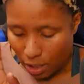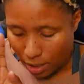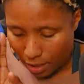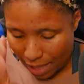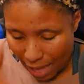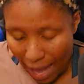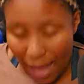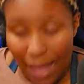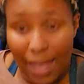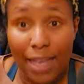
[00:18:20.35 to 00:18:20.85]

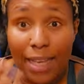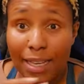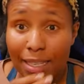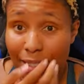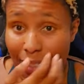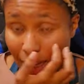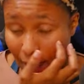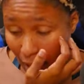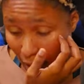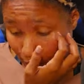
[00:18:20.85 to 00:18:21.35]
that is
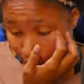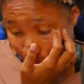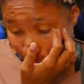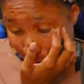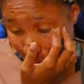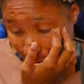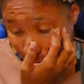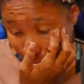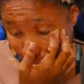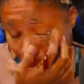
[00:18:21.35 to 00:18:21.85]
a
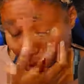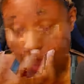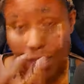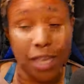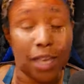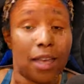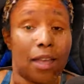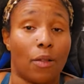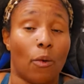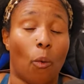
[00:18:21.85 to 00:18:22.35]
conversation. But
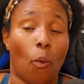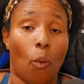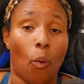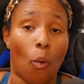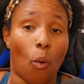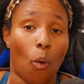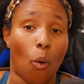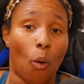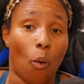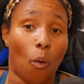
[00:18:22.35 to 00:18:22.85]
then
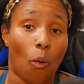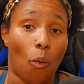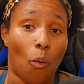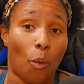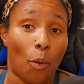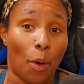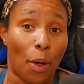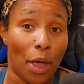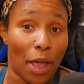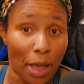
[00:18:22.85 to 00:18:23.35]

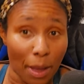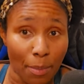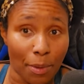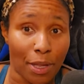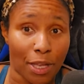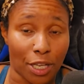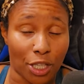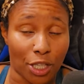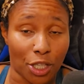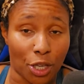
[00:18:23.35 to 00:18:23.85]

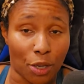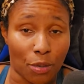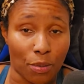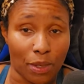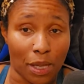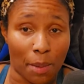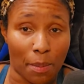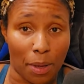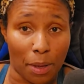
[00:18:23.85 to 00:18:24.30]
Emily shows up.